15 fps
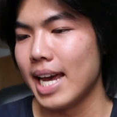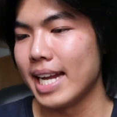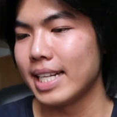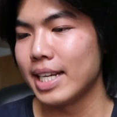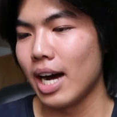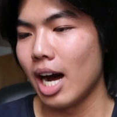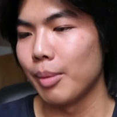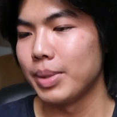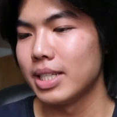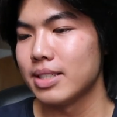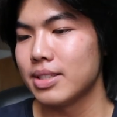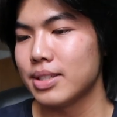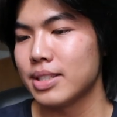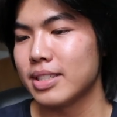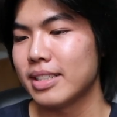Any
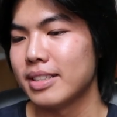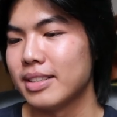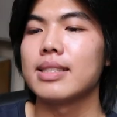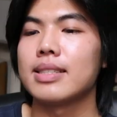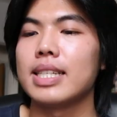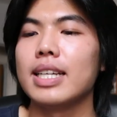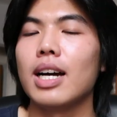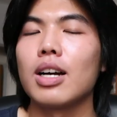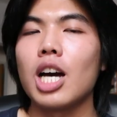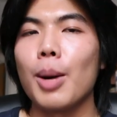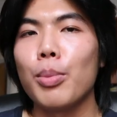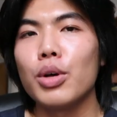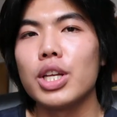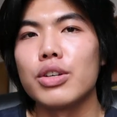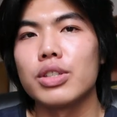hobbies? See, a
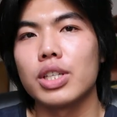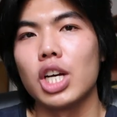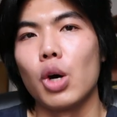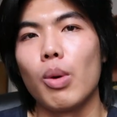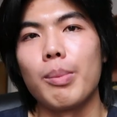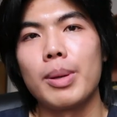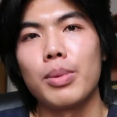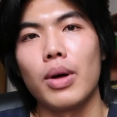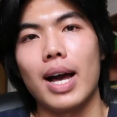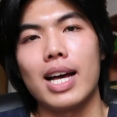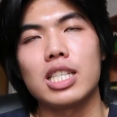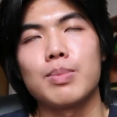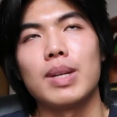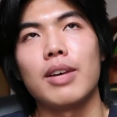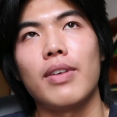couple years ago when people
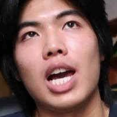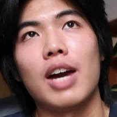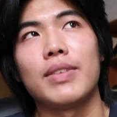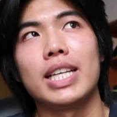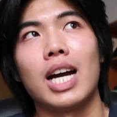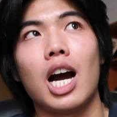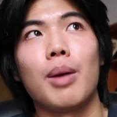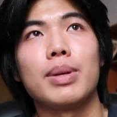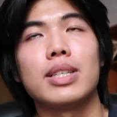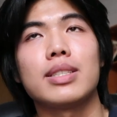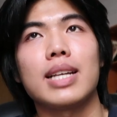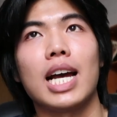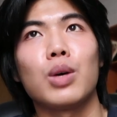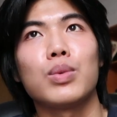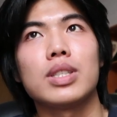asked me if I have any
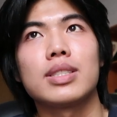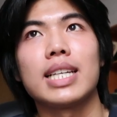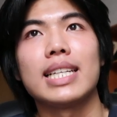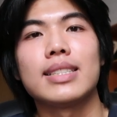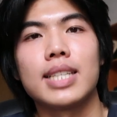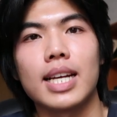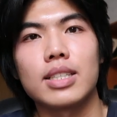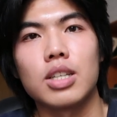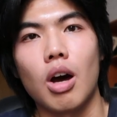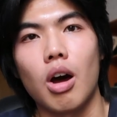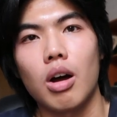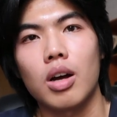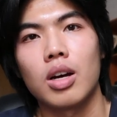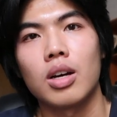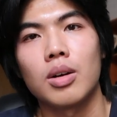hobbies, I would say
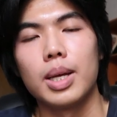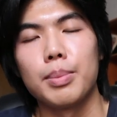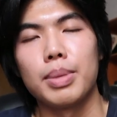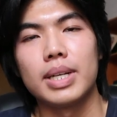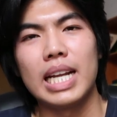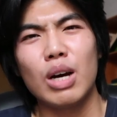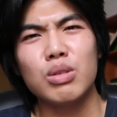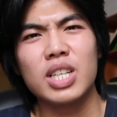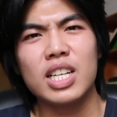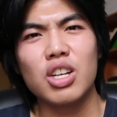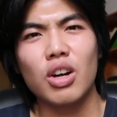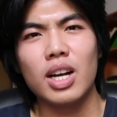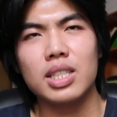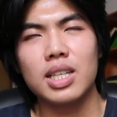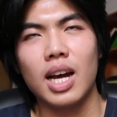TikTok. But now
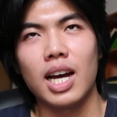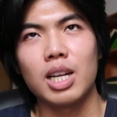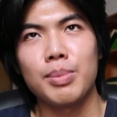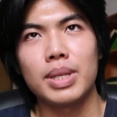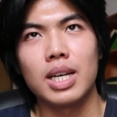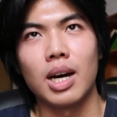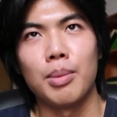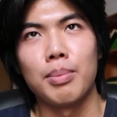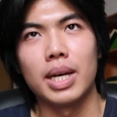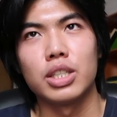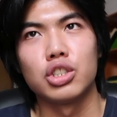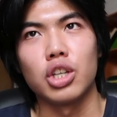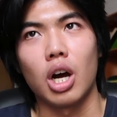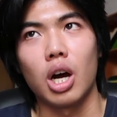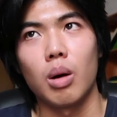TikTok has kind of become my
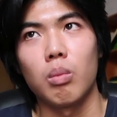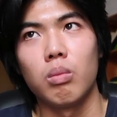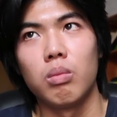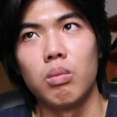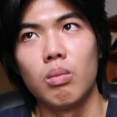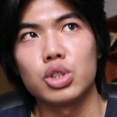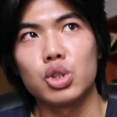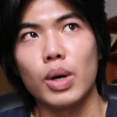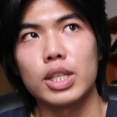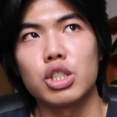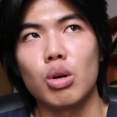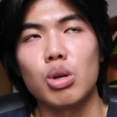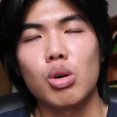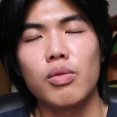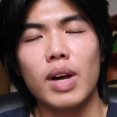job. So I
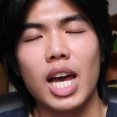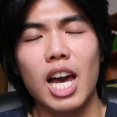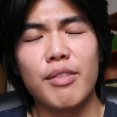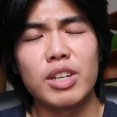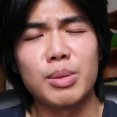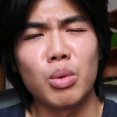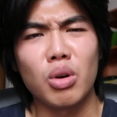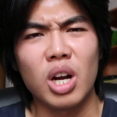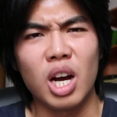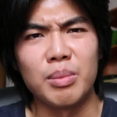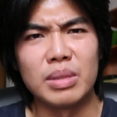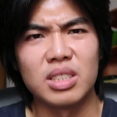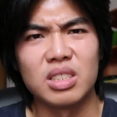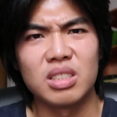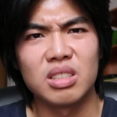don't know if I have any more
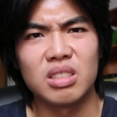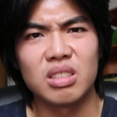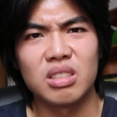hobbies.